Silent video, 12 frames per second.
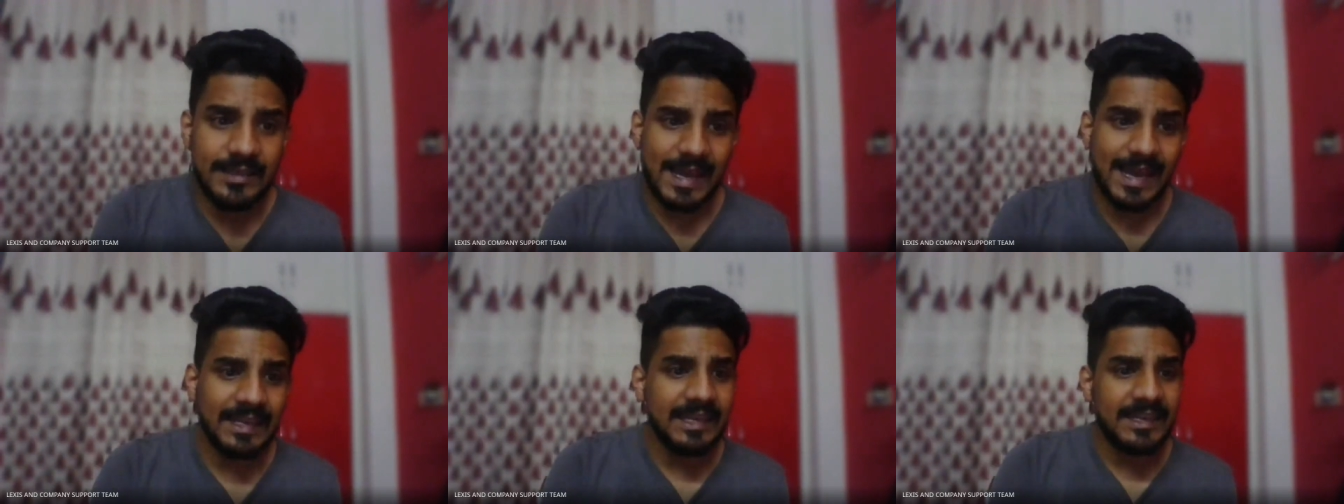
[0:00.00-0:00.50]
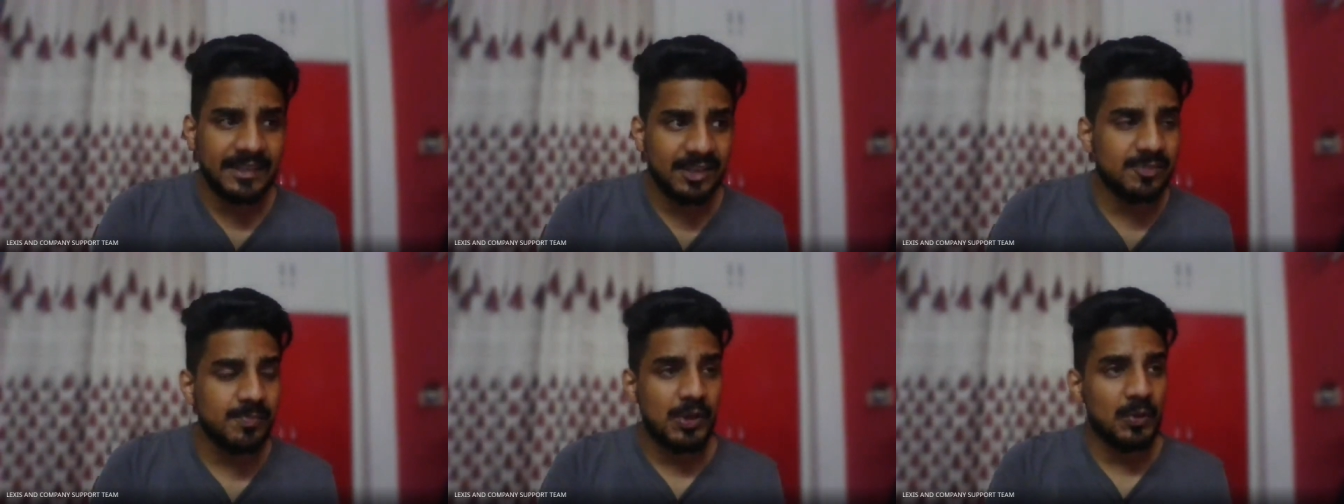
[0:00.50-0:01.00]
any
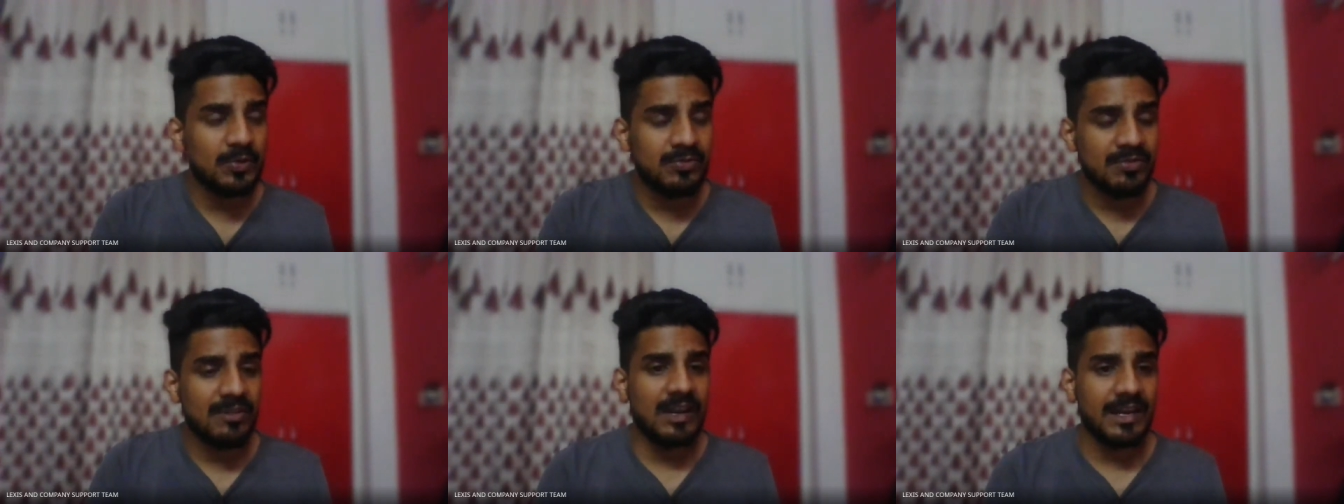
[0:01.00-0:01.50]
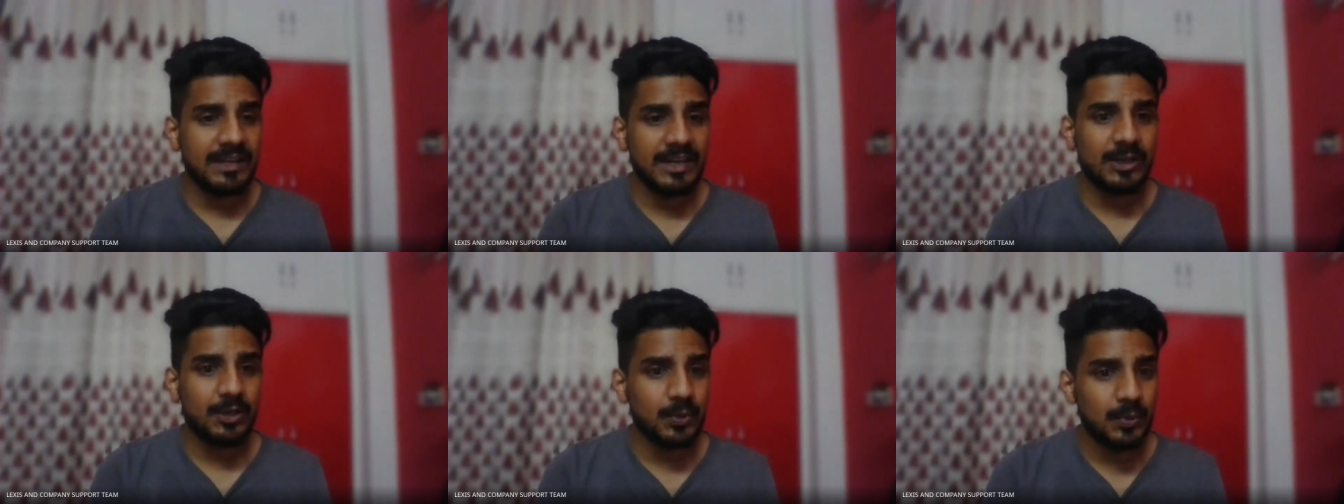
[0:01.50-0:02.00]
dispute
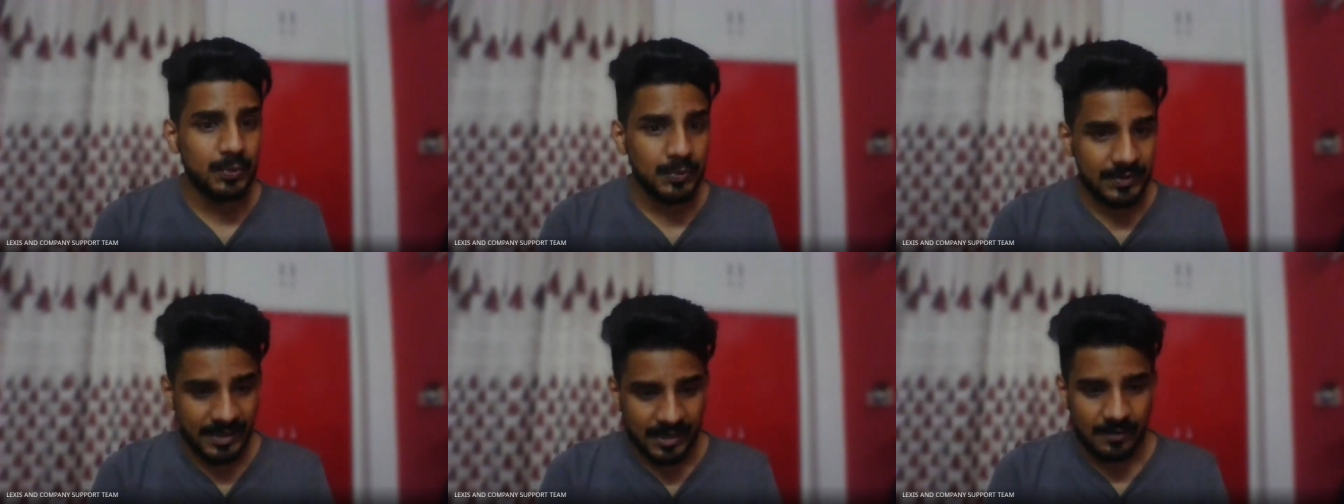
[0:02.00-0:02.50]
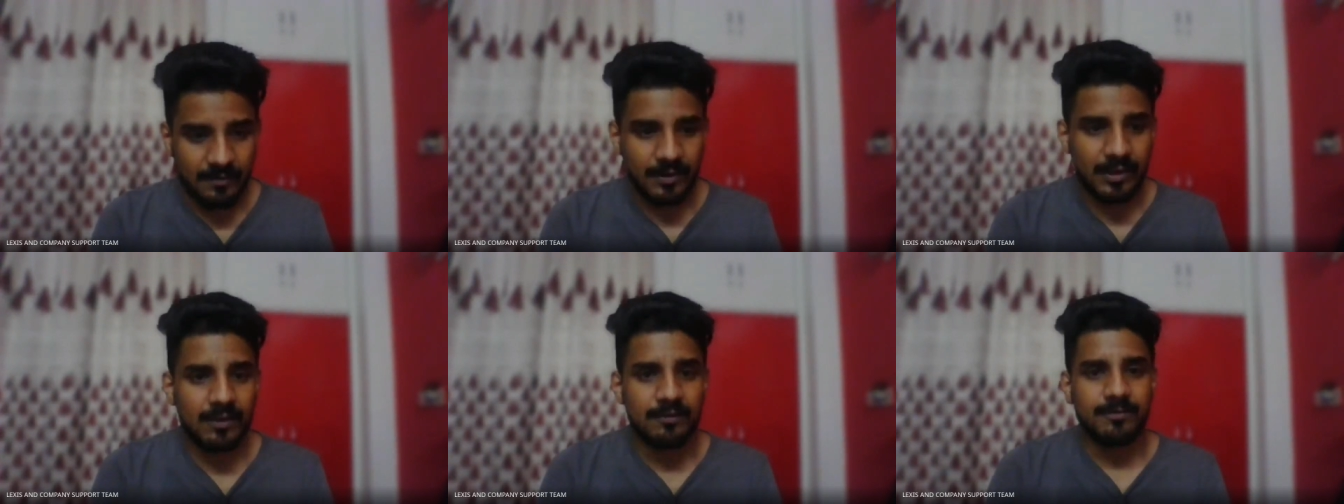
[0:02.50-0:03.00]
related to
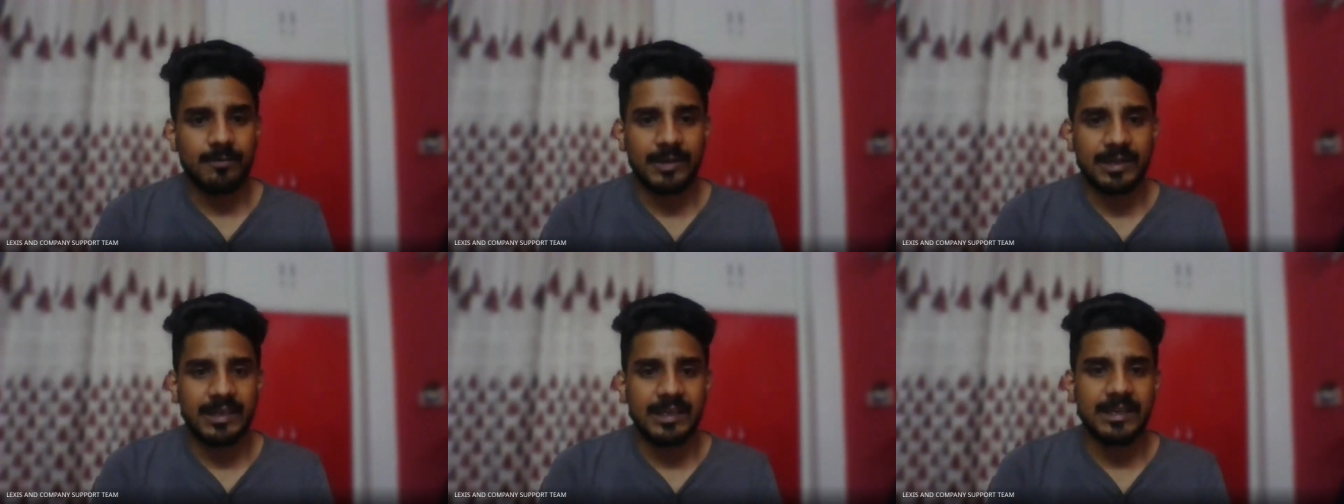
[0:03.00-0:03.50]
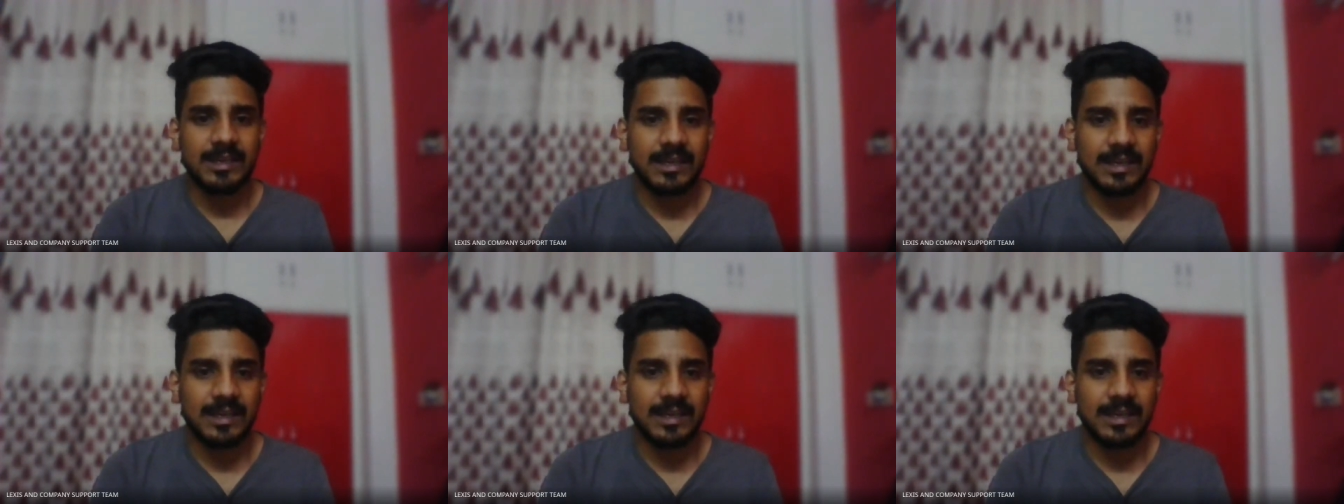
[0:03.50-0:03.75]
recovery of money